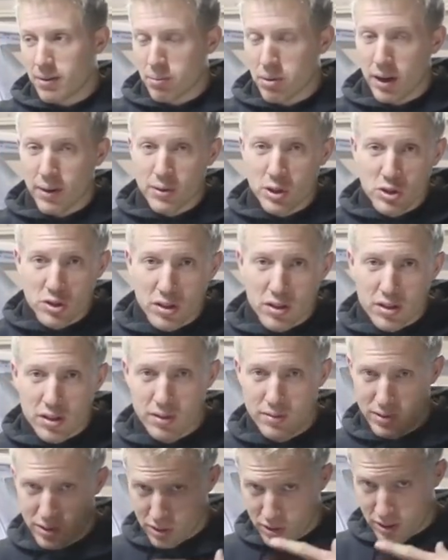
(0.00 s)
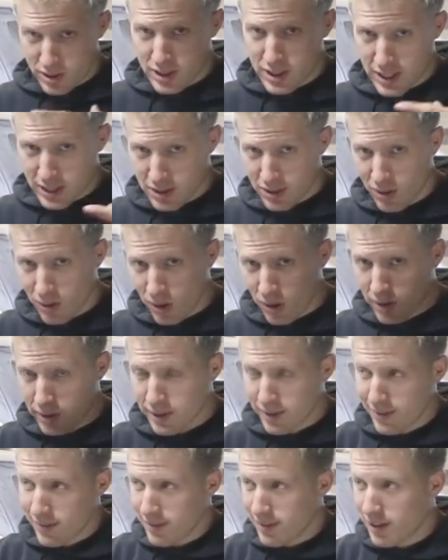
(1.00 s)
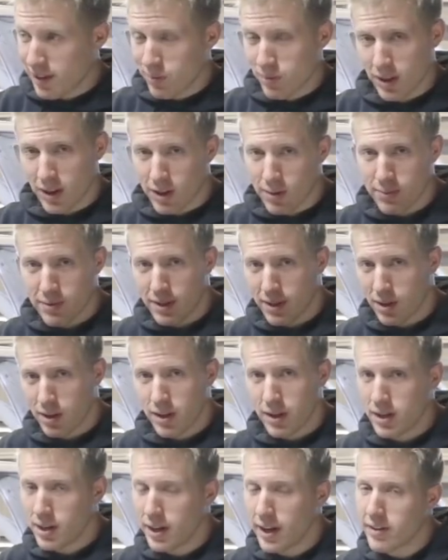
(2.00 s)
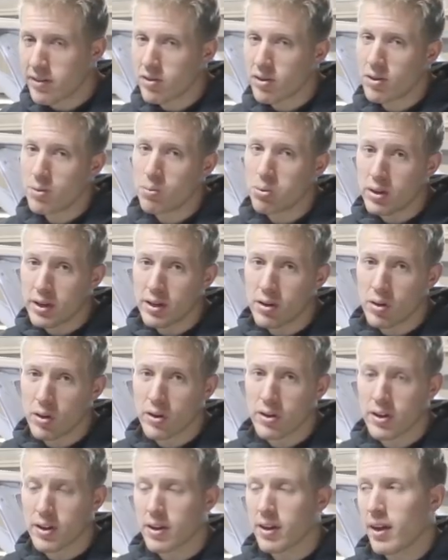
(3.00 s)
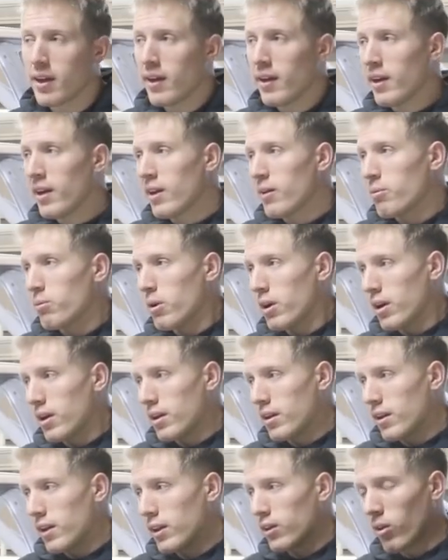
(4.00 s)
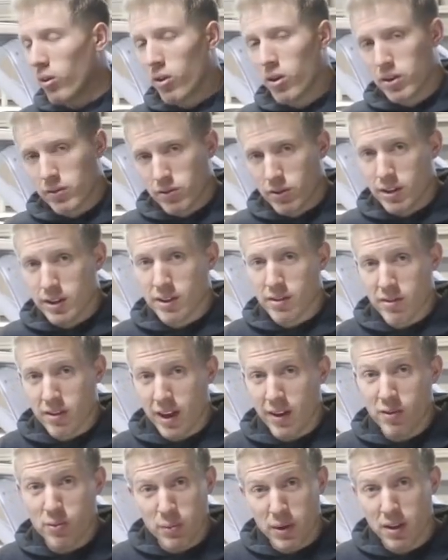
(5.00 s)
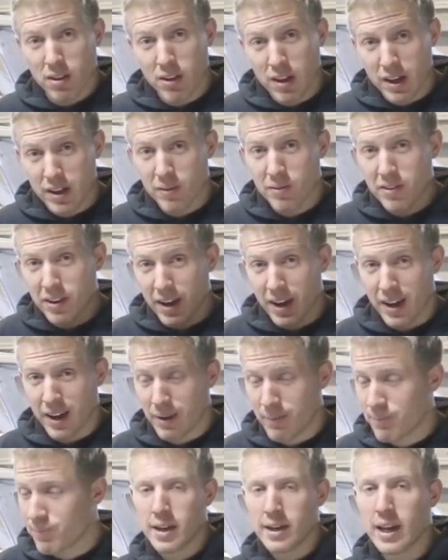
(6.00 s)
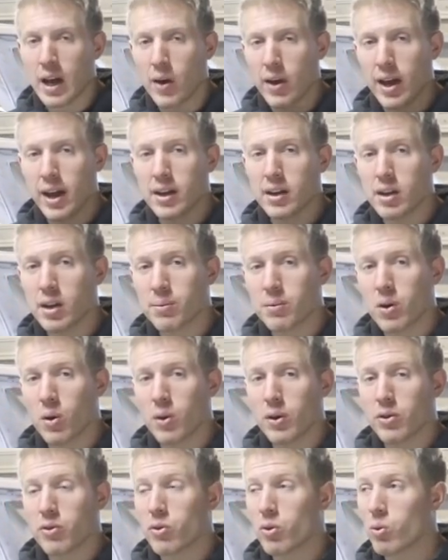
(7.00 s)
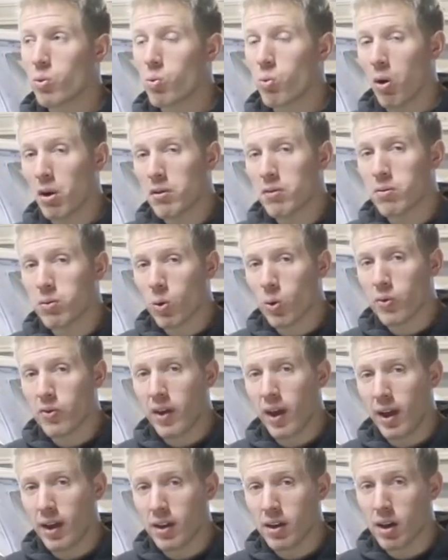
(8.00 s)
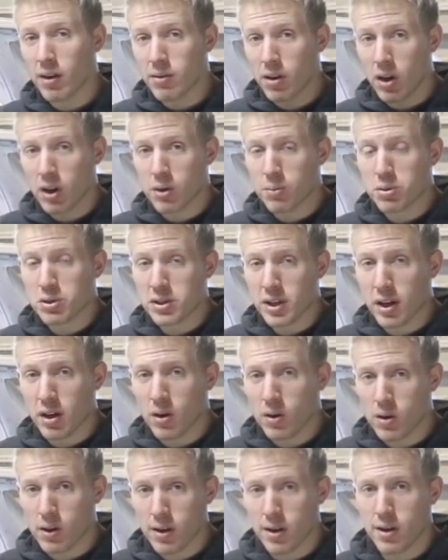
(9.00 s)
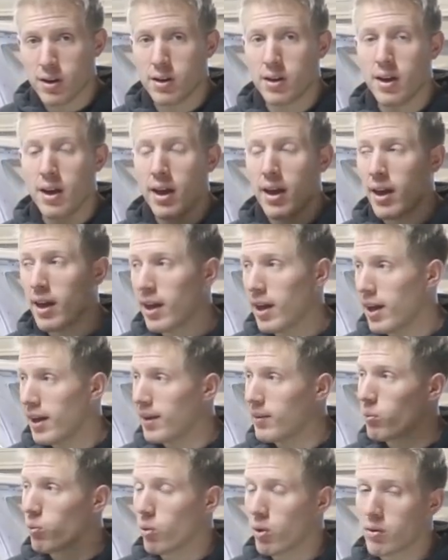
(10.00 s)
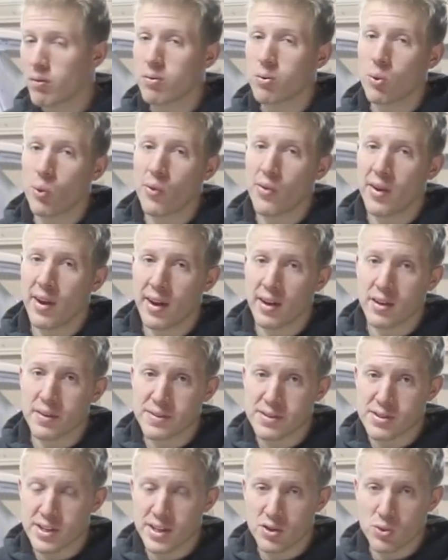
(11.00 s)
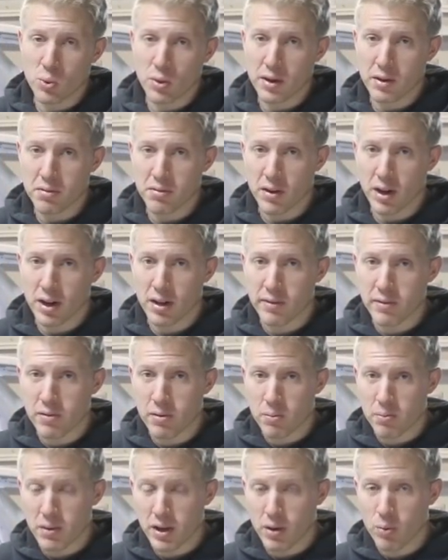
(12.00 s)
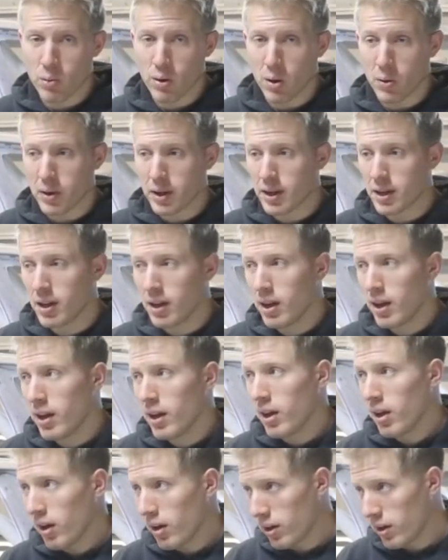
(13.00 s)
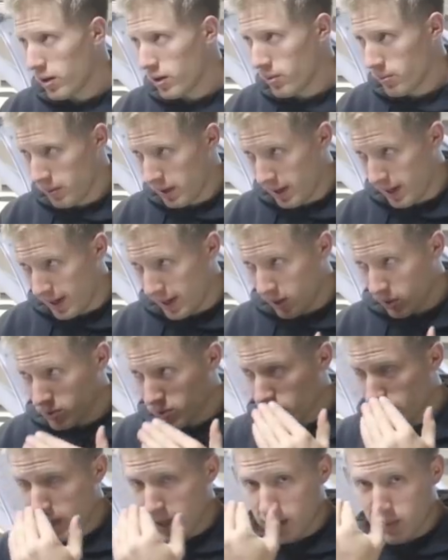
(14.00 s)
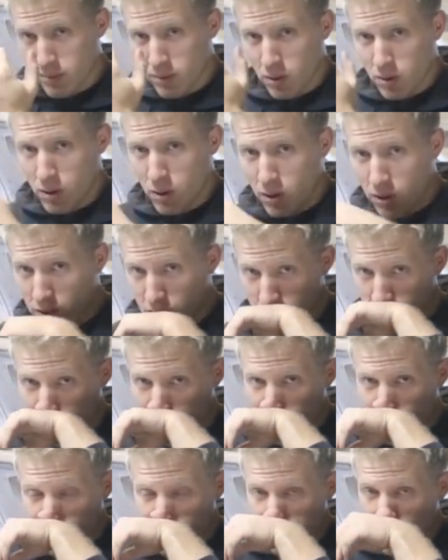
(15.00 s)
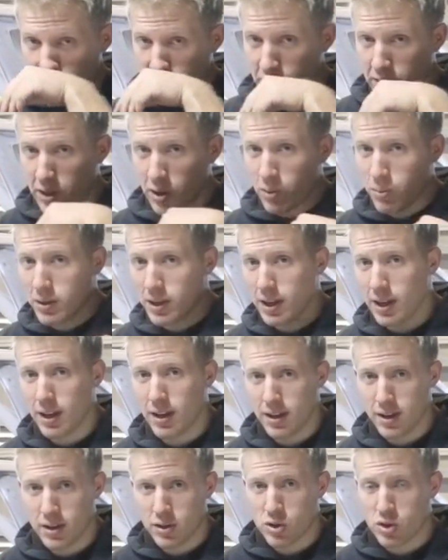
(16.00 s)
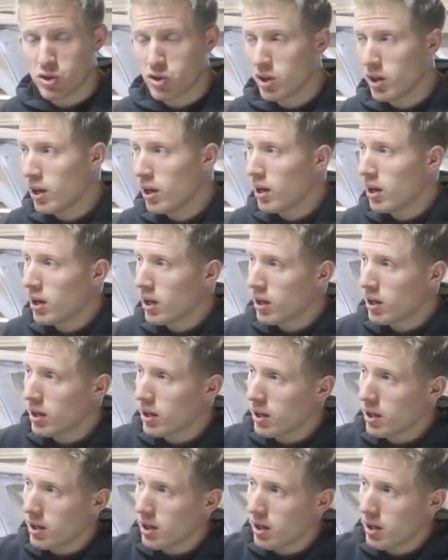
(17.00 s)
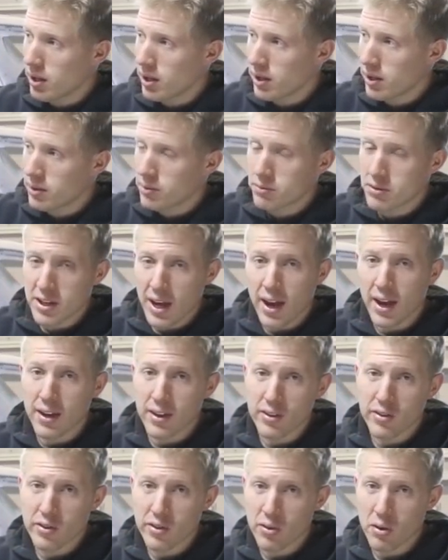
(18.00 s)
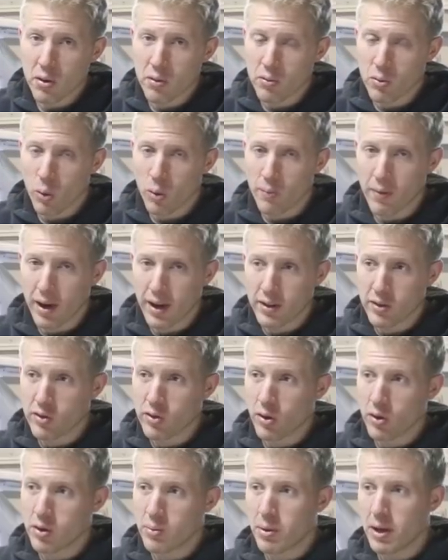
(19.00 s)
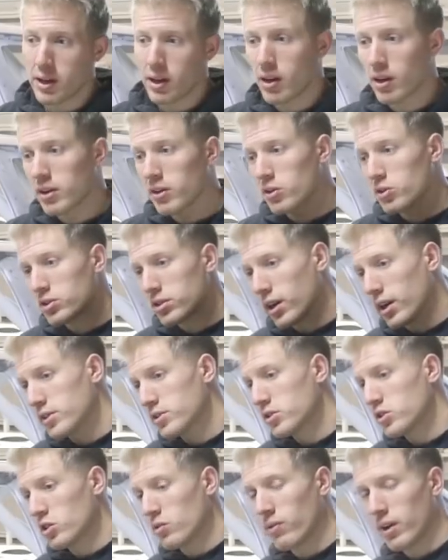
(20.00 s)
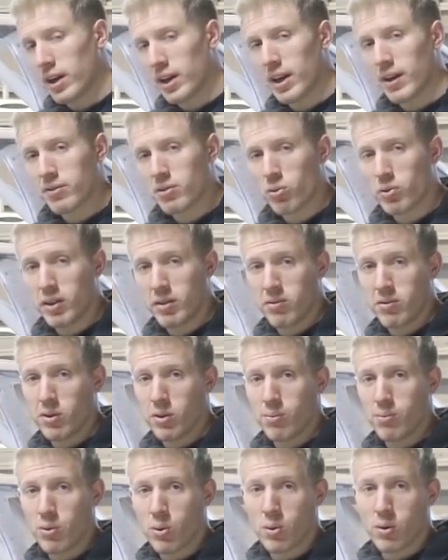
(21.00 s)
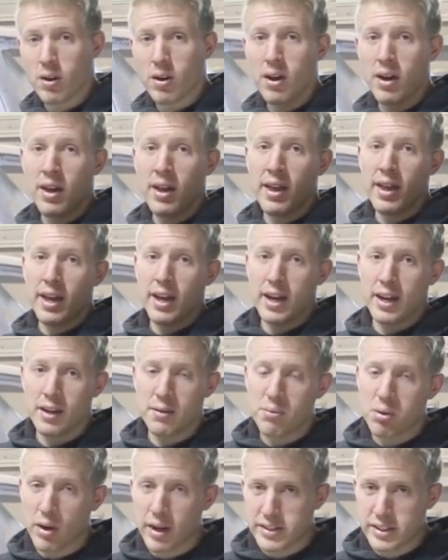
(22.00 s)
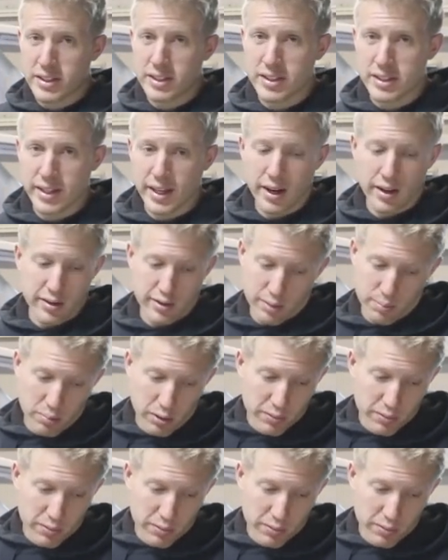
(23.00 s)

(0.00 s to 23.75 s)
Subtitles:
Probably shouldn't have, should have TIG'd it all, because it definitely comes out a lot nicer and prettier looking. But in the long run, it saved me a lot of time. Now, I ended up going through one full tank of 100% argon and one full tank of C25 for MIG welding. And I also have the large 150 cubic inch tanks for mine. So depending on your sizes, you might have to refill more, and prices in the area.